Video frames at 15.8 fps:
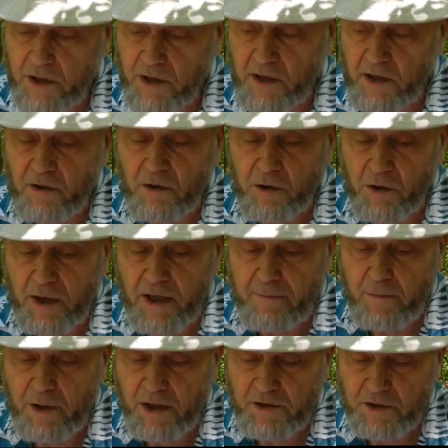but Harold
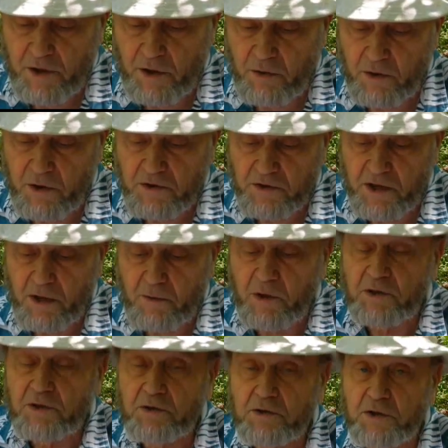grabbed my shoulder and said
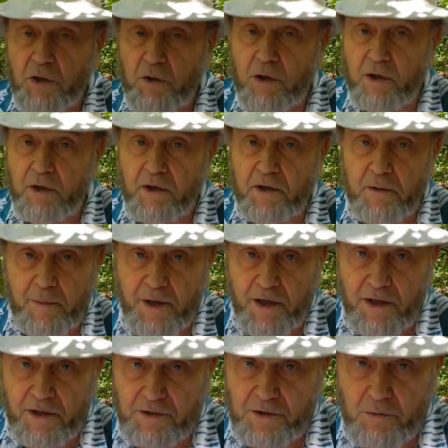we should show our
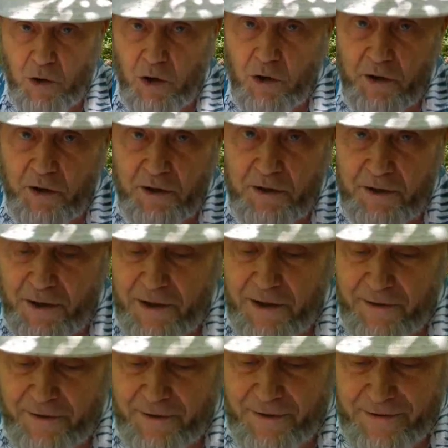independence and walk in
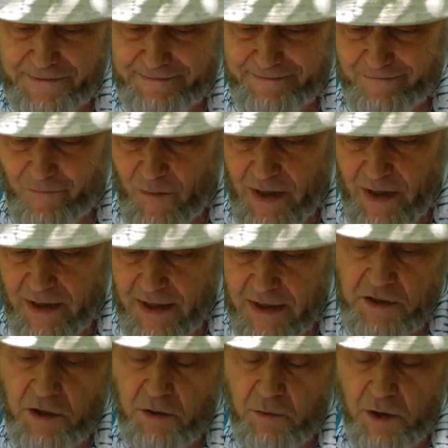together.
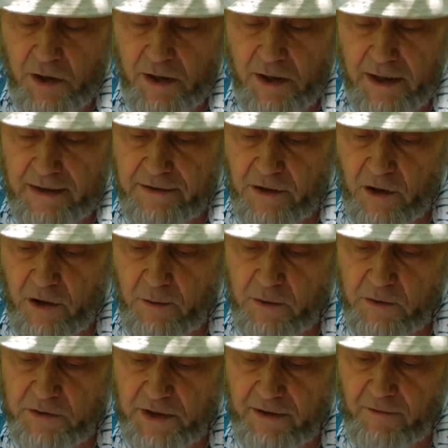I soon realized that
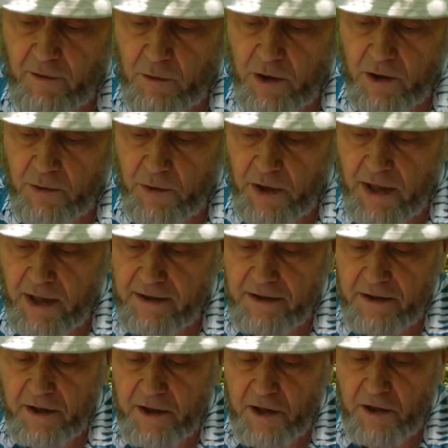almost everyone
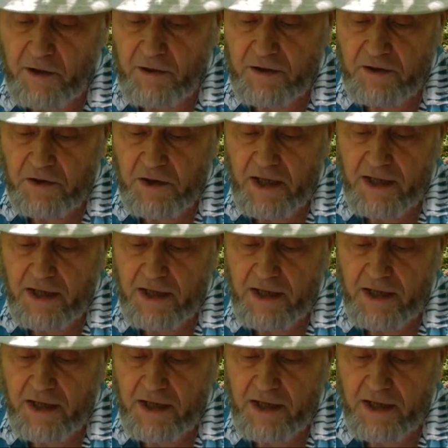reacted to Harold as